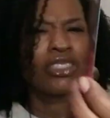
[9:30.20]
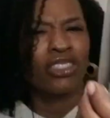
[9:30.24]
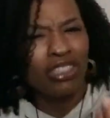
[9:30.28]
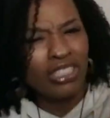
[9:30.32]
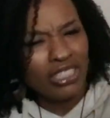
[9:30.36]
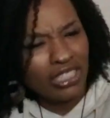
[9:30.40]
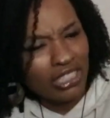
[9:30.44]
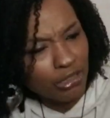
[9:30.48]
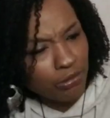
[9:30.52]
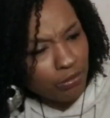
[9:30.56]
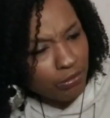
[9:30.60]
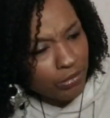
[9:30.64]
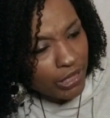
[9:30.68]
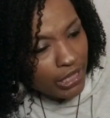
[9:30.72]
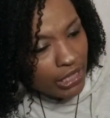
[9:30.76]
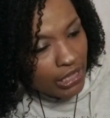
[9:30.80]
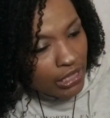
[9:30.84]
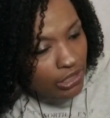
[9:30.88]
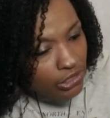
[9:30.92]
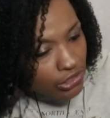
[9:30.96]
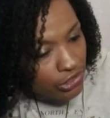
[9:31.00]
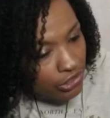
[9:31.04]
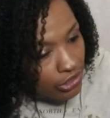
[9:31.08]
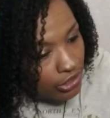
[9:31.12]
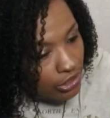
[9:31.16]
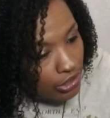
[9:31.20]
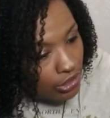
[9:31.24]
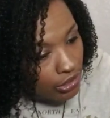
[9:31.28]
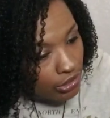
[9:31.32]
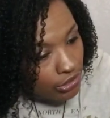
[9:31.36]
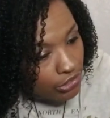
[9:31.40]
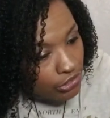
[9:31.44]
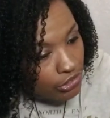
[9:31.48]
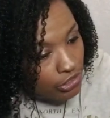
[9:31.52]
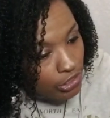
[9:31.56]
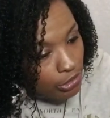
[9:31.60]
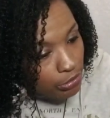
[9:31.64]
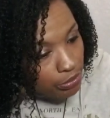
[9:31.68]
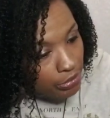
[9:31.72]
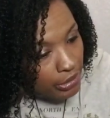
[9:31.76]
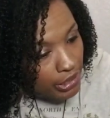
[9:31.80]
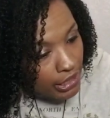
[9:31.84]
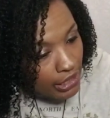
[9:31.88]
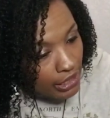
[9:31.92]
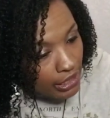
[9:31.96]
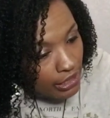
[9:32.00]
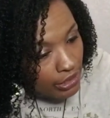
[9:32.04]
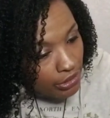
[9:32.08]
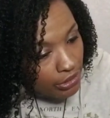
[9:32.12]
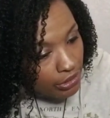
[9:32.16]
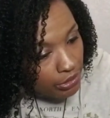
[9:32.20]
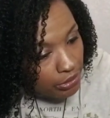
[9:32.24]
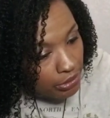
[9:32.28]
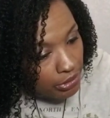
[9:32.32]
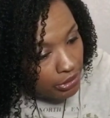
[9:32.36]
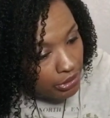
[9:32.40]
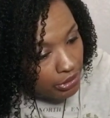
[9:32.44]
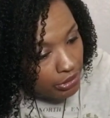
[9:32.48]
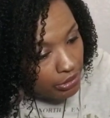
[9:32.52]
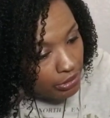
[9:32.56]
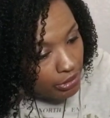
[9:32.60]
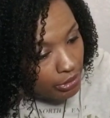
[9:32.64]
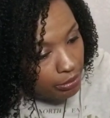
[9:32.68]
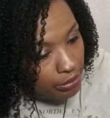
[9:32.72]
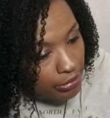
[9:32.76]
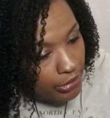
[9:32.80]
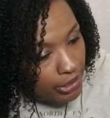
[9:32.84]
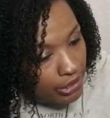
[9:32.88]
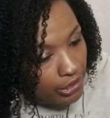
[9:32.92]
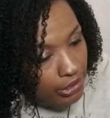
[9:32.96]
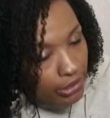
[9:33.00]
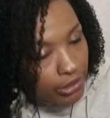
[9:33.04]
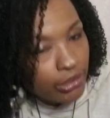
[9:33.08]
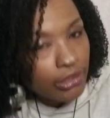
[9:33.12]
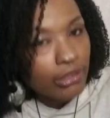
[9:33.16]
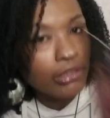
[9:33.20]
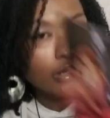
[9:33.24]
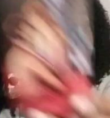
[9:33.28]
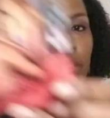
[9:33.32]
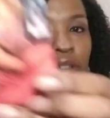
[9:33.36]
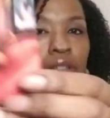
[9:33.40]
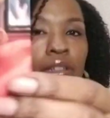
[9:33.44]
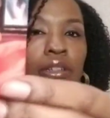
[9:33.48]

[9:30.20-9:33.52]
Is she in a picture or is she peeking through a mirror?